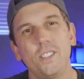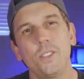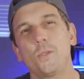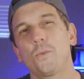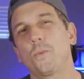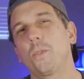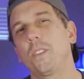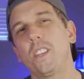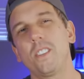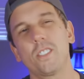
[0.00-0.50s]
It
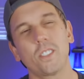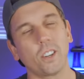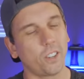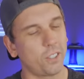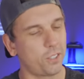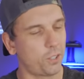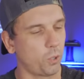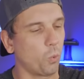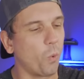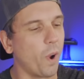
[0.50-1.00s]
just really
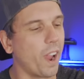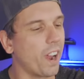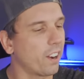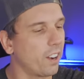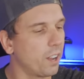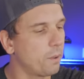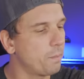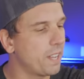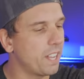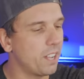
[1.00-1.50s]
started to wear
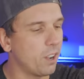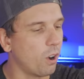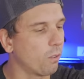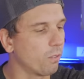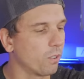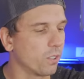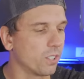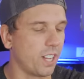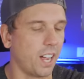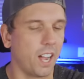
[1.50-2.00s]
on me
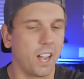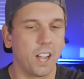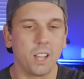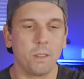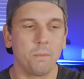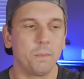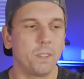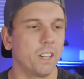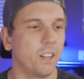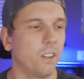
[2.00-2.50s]
over
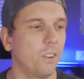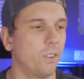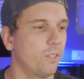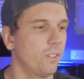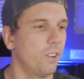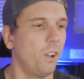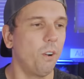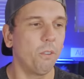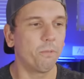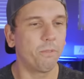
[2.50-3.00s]
time. You know,
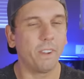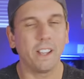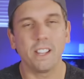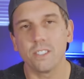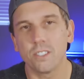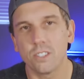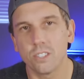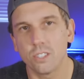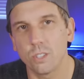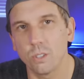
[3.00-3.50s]
no
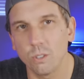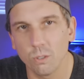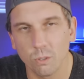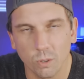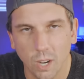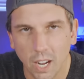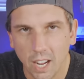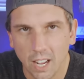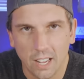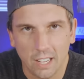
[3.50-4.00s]
offense
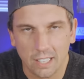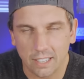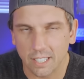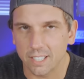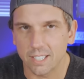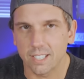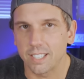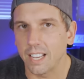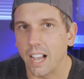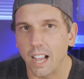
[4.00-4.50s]
to the
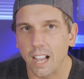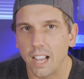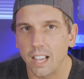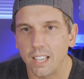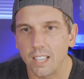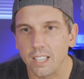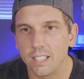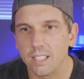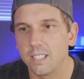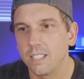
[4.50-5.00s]

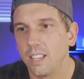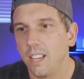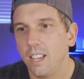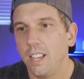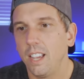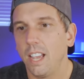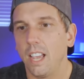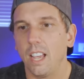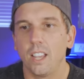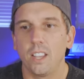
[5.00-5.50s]
size
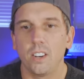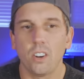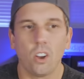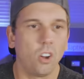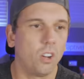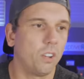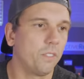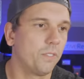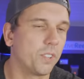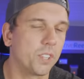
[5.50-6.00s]
and
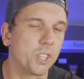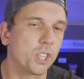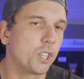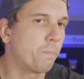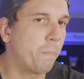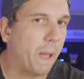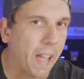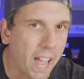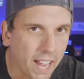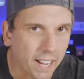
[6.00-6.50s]
all the
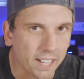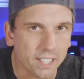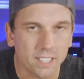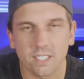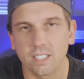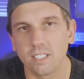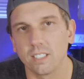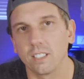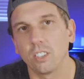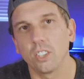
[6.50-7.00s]

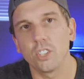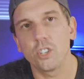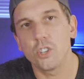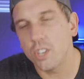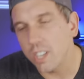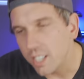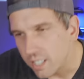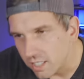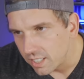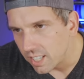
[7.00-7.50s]
specs and the
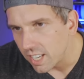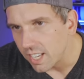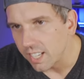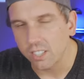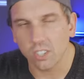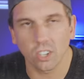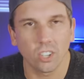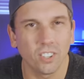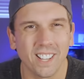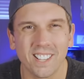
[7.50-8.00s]

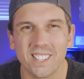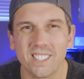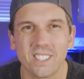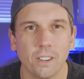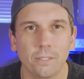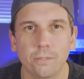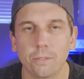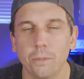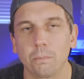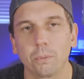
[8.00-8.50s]
logistics and all that
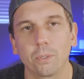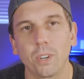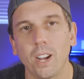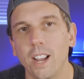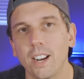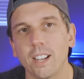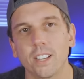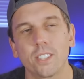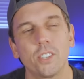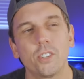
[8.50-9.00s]
stuff from
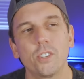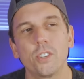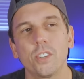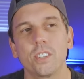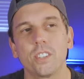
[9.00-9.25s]
products.